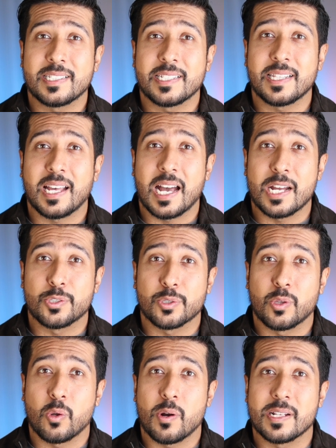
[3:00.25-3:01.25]
contain the
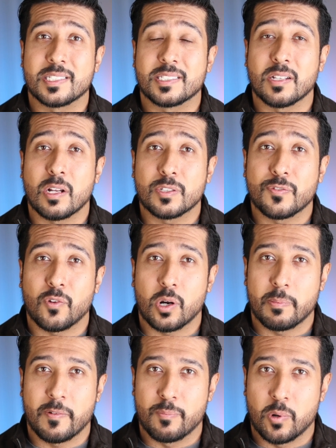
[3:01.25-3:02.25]
hydrochloride salt
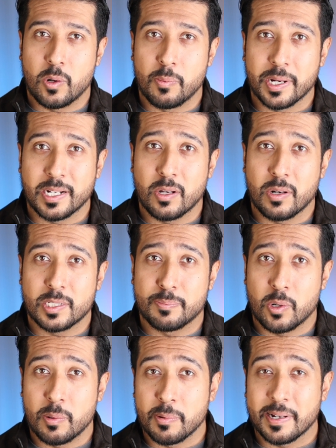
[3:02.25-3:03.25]
form of berberine, known as
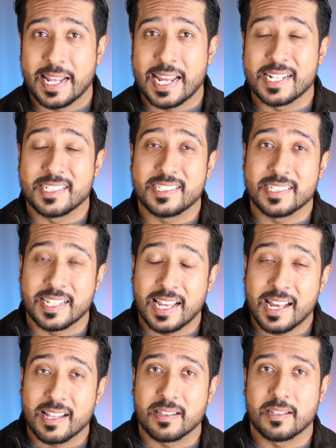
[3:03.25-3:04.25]
berberine
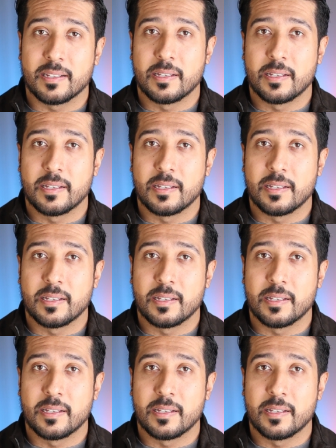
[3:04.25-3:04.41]
HCl.